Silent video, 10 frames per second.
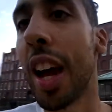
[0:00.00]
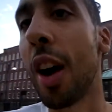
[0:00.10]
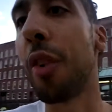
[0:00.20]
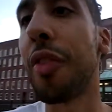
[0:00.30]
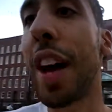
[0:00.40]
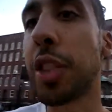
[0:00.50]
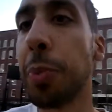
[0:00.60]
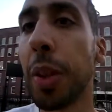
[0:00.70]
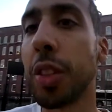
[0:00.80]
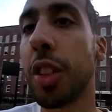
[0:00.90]
in our vast
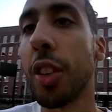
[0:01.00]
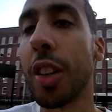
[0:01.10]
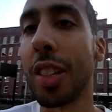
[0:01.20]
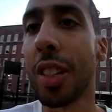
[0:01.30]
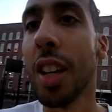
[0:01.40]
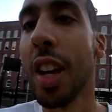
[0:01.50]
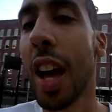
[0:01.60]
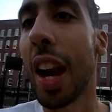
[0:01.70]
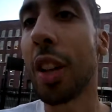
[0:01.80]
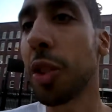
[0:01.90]
book series,
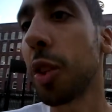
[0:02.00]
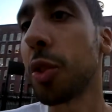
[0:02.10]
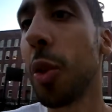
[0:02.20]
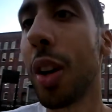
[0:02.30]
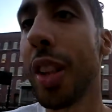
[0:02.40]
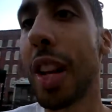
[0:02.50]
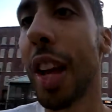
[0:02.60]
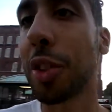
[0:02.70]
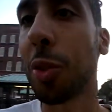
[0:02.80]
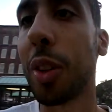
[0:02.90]
and I'll talk to you on the
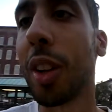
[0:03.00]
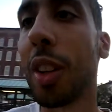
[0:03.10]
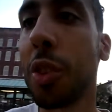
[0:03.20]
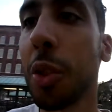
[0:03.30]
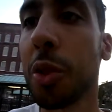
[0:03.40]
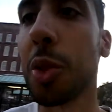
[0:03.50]
next one. Until